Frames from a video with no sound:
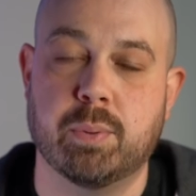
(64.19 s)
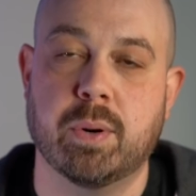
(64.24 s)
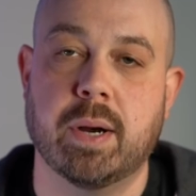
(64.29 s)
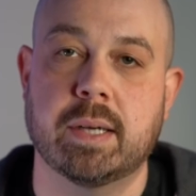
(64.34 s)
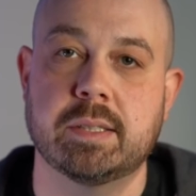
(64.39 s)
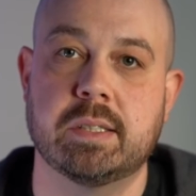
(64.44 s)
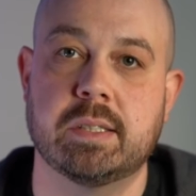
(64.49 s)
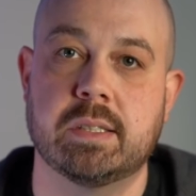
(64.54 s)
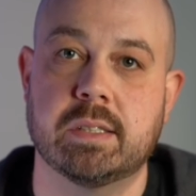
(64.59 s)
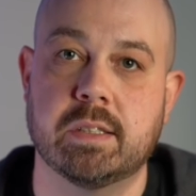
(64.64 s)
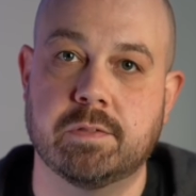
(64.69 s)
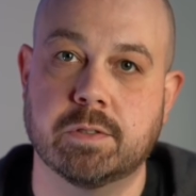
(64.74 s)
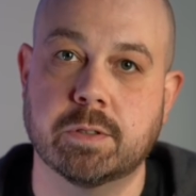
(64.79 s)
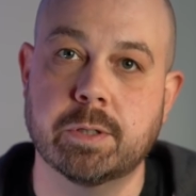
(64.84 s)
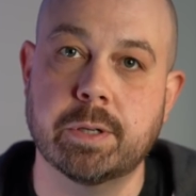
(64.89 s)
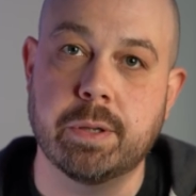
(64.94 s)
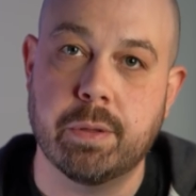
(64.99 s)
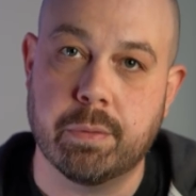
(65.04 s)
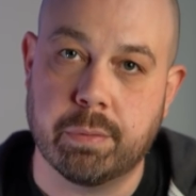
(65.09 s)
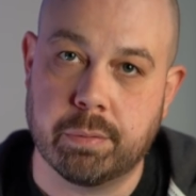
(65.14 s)
the process of
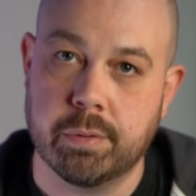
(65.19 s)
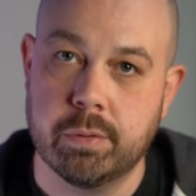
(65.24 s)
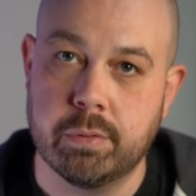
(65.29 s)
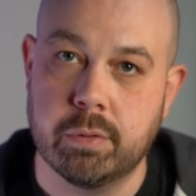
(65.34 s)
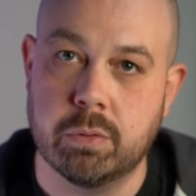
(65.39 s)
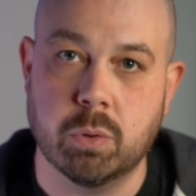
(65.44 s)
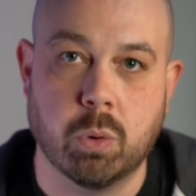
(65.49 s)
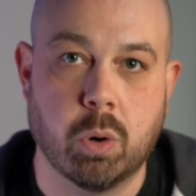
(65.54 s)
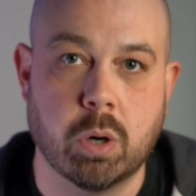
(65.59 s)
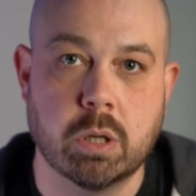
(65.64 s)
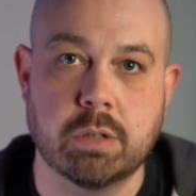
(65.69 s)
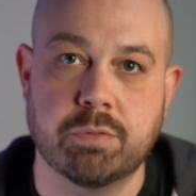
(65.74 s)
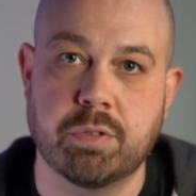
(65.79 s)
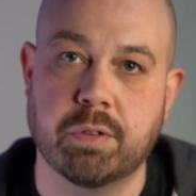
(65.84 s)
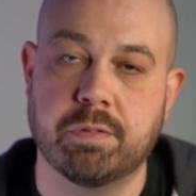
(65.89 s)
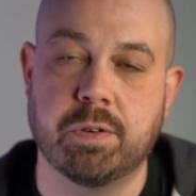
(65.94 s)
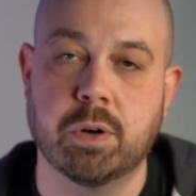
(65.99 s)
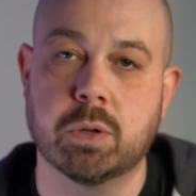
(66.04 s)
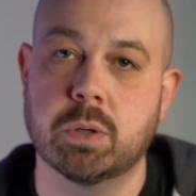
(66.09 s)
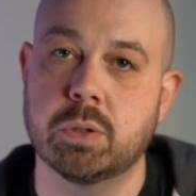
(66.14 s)
looking through all of
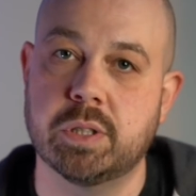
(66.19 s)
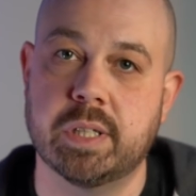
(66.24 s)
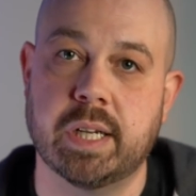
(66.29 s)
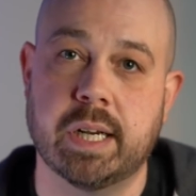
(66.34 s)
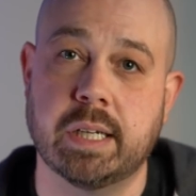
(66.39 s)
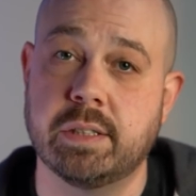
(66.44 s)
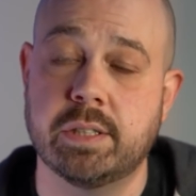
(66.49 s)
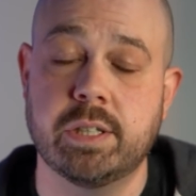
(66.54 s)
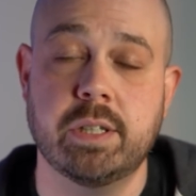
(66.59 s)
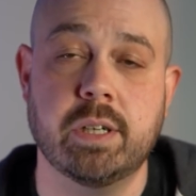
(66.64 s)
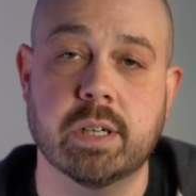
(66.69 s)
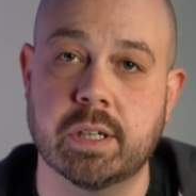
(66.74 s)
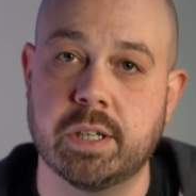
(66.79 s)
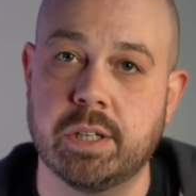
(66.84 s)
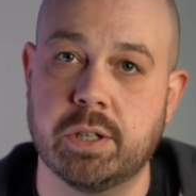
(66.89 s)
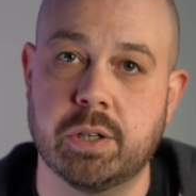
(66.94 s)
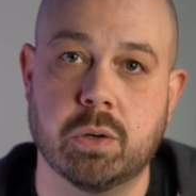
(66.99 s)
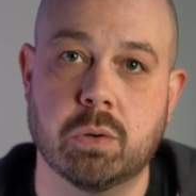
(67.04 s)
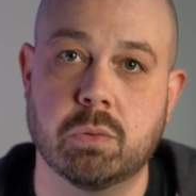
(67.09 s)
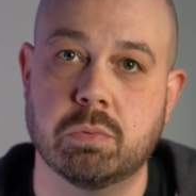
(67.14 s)
the photos that I took,
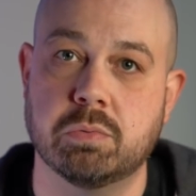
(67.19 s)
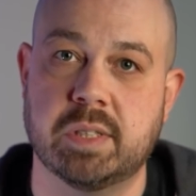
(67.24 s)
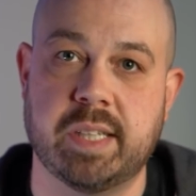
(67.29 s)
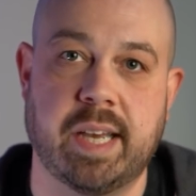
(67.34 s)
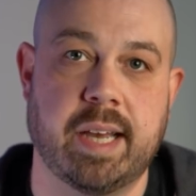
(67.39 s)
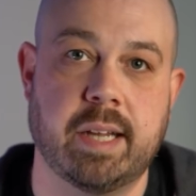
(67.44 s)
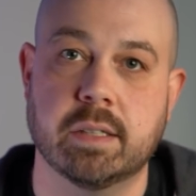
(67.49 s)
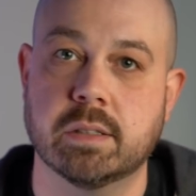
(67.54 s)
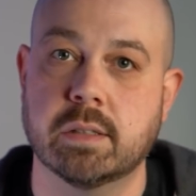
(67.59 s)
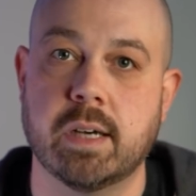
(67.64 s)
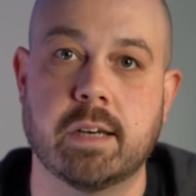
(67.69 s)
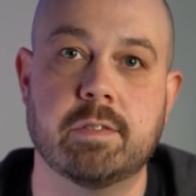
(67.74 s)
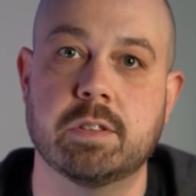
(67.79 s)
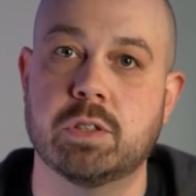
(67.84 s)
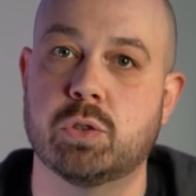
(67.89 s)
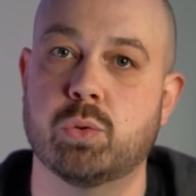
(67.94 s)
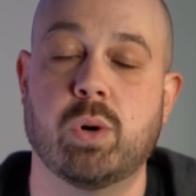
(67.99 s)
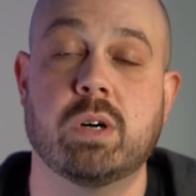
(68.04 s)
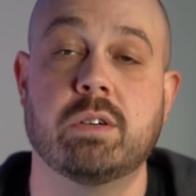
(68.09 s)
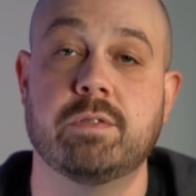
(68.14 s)
you know, ten,
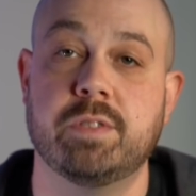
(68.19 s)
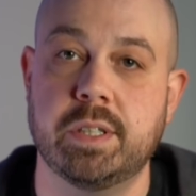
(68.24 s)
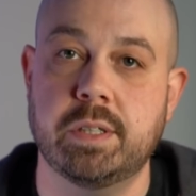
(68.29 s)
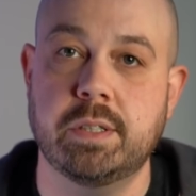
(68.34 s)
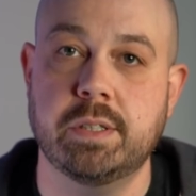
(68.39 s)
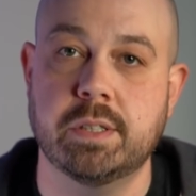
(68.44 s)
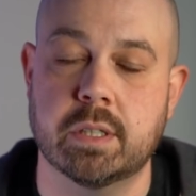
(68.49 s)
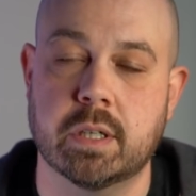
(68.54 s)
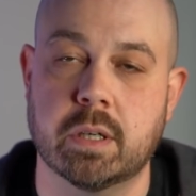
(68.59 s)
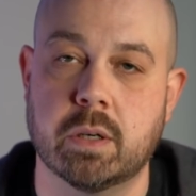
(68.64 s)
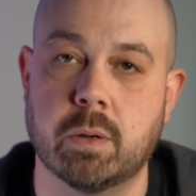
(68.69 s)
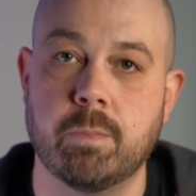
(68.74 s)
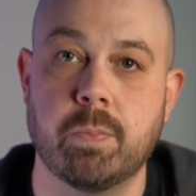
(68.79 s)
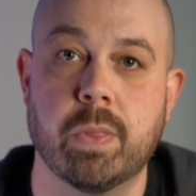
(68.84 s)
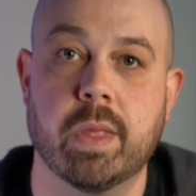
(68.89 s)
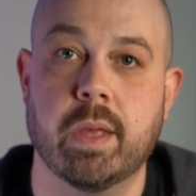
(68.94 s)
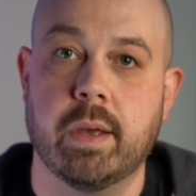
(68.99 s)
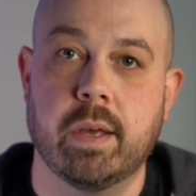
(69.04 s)
eleven, twelve years ago,